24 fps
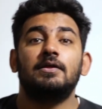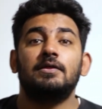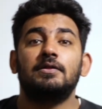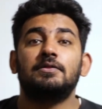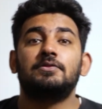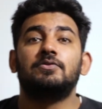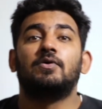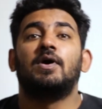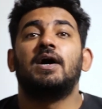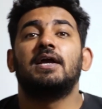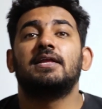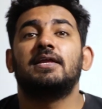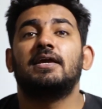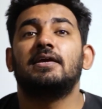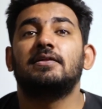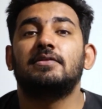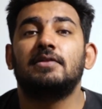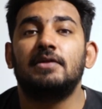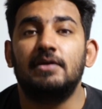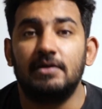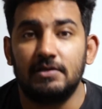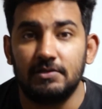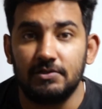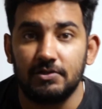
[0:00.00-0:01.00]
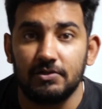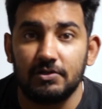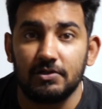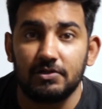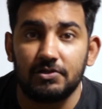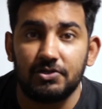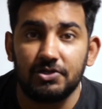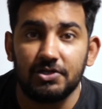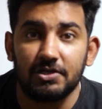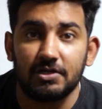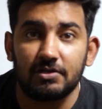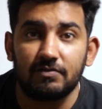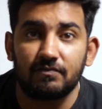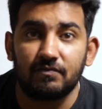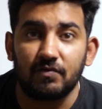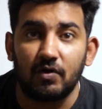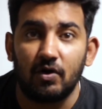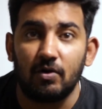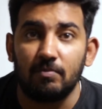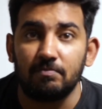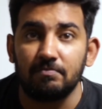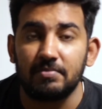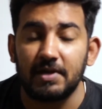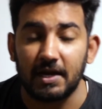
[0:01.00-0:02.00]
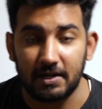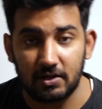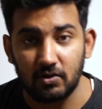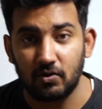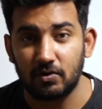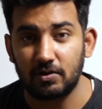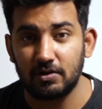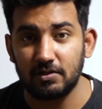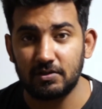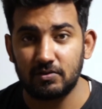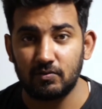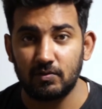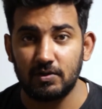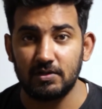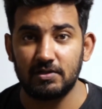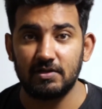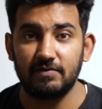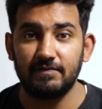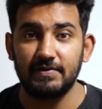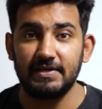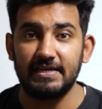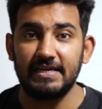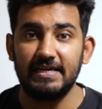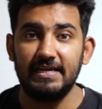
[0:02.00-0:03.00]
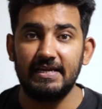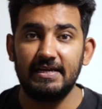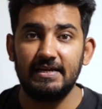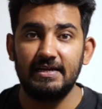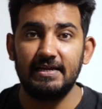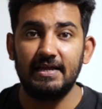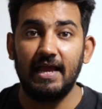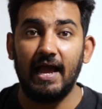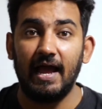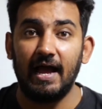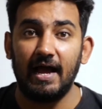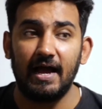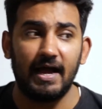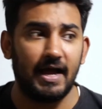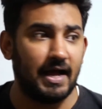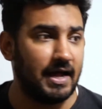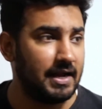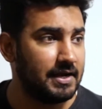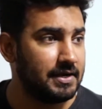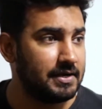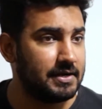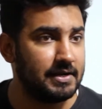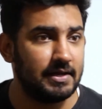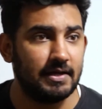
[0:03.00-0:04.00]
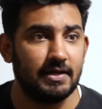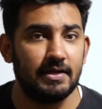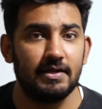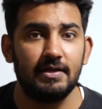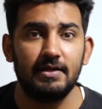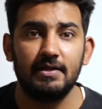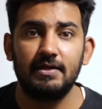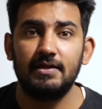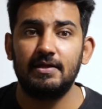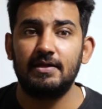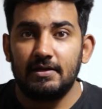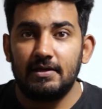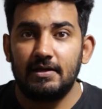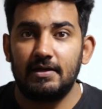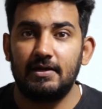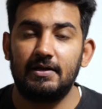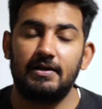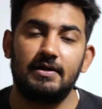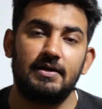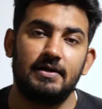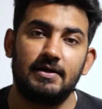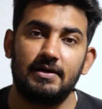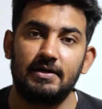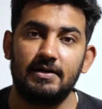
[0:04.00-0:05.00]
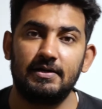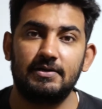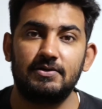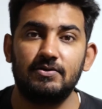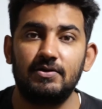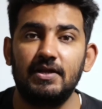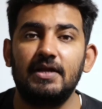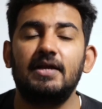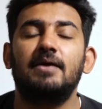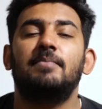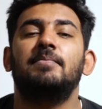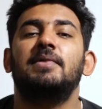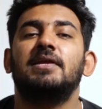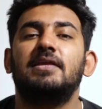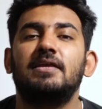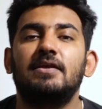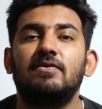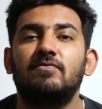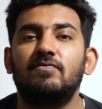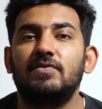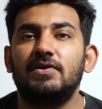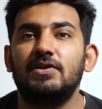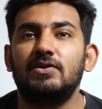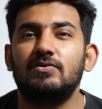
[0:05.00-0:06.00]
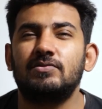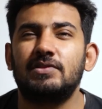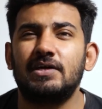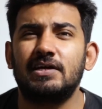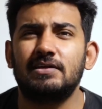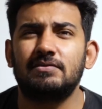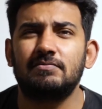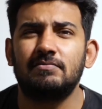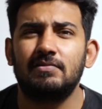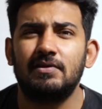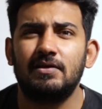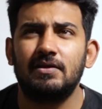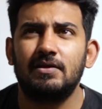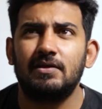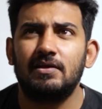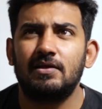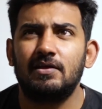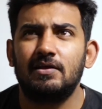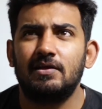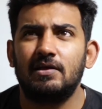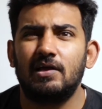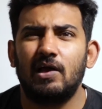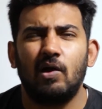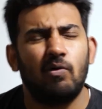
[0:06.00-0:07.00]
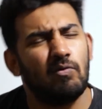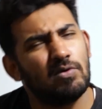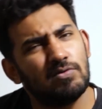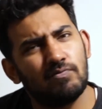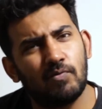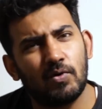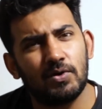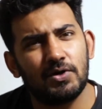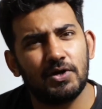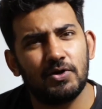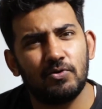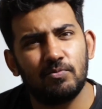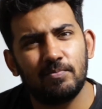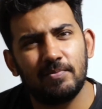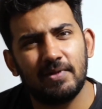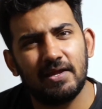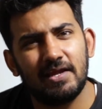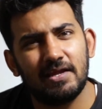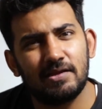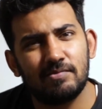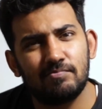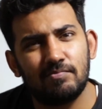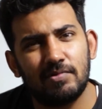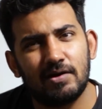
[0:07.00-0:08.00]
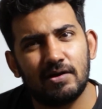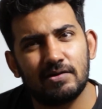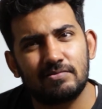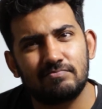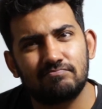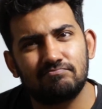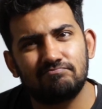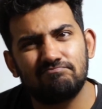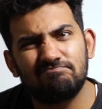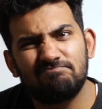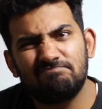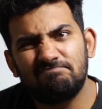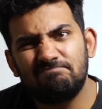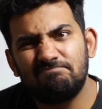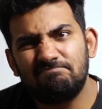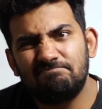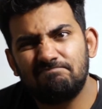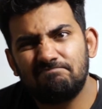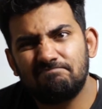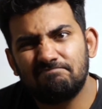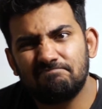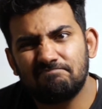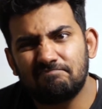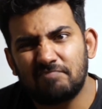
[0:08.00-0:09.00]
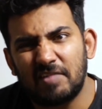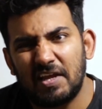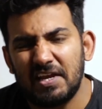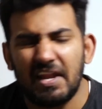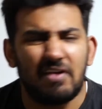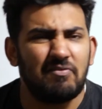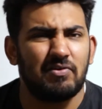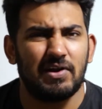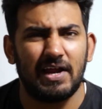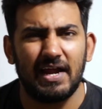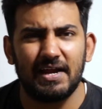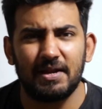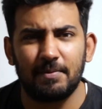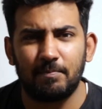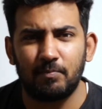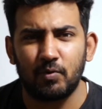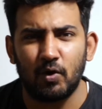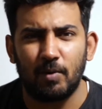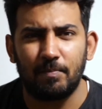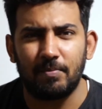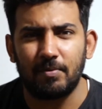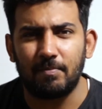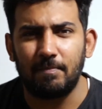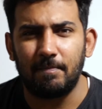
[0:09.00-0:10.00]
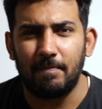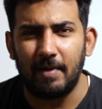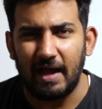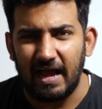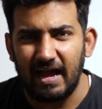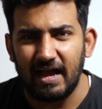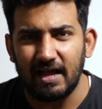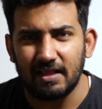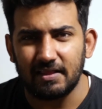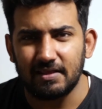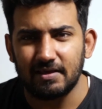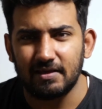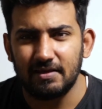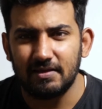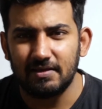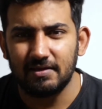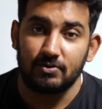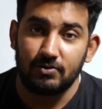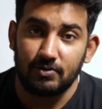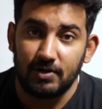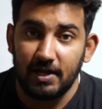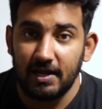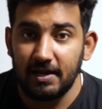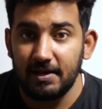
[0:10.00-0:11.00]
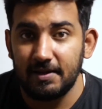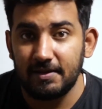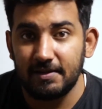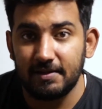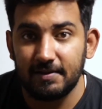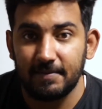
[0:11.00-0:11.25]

So hi guys, this is GS from Tech Nautilus 2017 and today I'm making a video that I always wanted to make but never had a proper bag. So today,